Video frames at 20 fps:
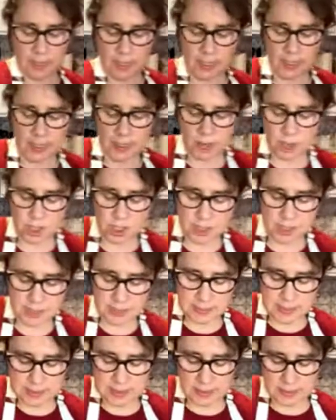and
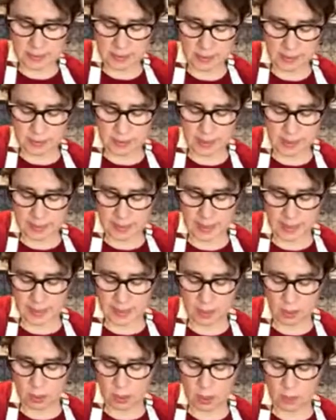just
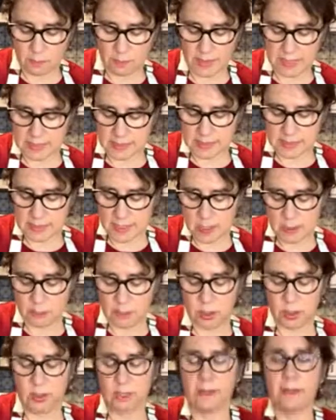get it all mixed up.
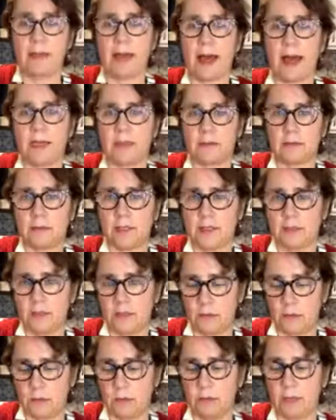Look at that.
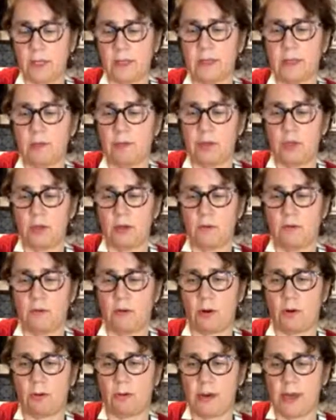It's really
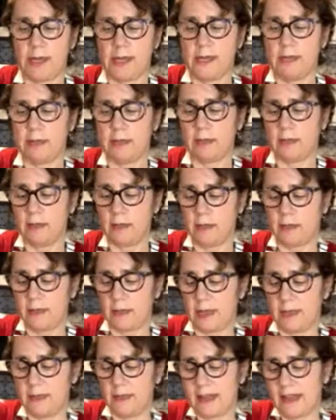beautiful, right?
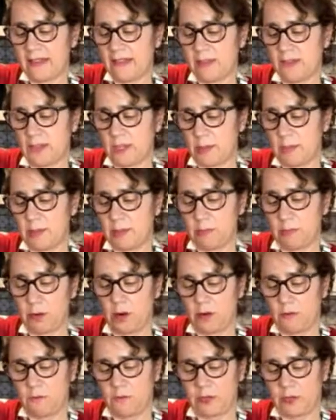And that's going to be
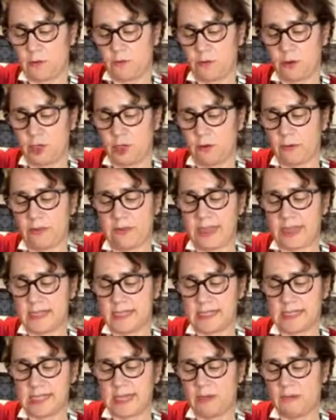perfect for your
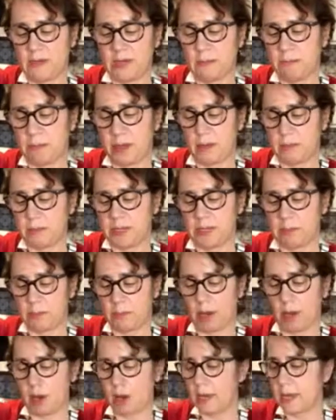Thanksgiving
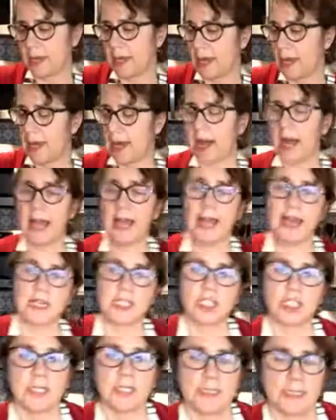pumpkin pie. I
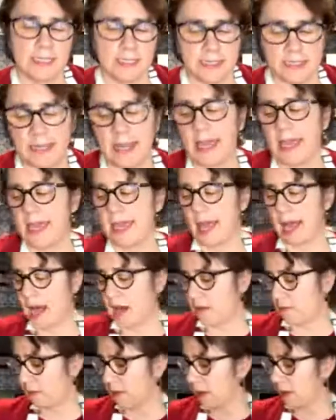actually today
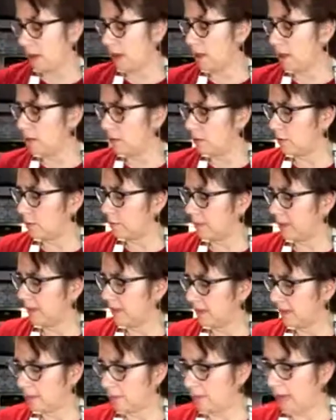have a little
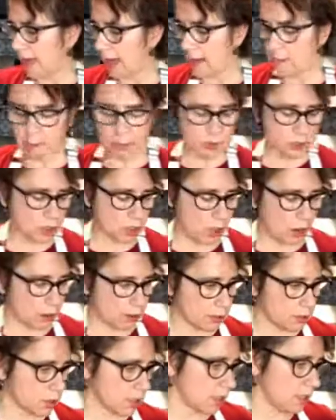piece of apple
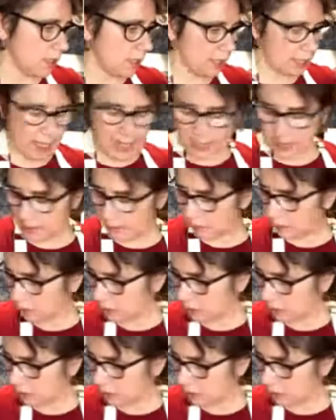tart, and I'm